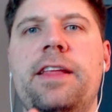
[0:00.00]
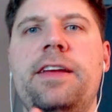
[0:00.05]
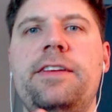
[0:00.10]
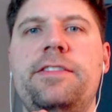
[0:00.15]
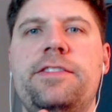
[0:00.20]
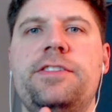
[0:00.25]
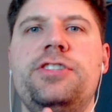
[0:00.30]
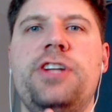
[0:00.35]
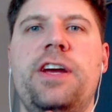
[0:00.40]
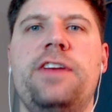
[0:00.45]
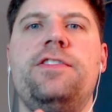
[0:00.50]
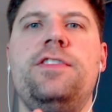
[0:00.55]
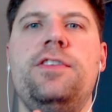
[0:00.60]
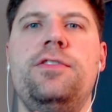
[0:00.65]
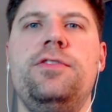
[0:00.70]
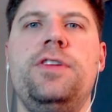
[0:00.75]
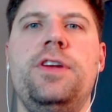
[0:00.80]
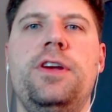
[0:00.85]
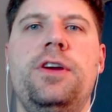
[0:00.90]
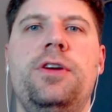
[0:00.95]
suggest you
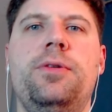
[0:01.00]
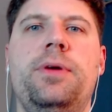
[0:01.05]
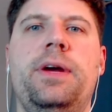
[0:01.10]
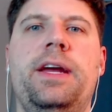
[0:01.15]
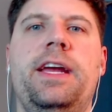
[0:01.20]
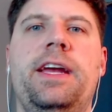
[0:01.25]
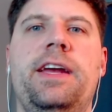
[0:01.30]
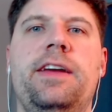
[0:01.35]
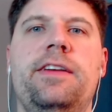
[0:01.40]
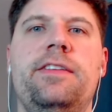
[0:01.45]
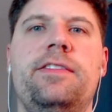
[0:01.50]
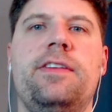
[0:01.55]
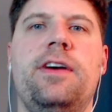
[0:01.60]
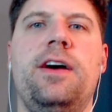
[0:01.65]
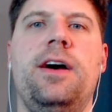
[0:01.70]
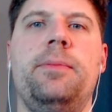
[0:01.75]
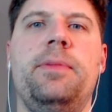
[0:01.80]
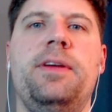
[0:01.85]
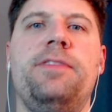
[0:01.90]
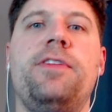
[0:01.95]
do is,
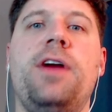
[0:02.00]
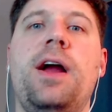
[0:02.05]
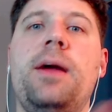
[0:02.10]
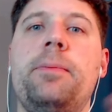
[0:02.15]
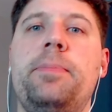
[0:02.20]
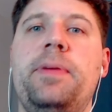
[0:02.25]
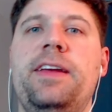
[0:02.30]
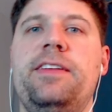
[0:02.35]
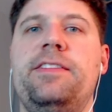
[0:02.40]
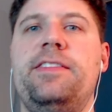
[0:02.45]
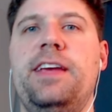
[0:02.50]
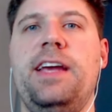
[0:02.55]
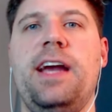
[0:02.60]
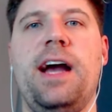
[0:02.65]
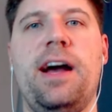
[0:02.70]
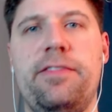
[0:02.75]
if you're on PC,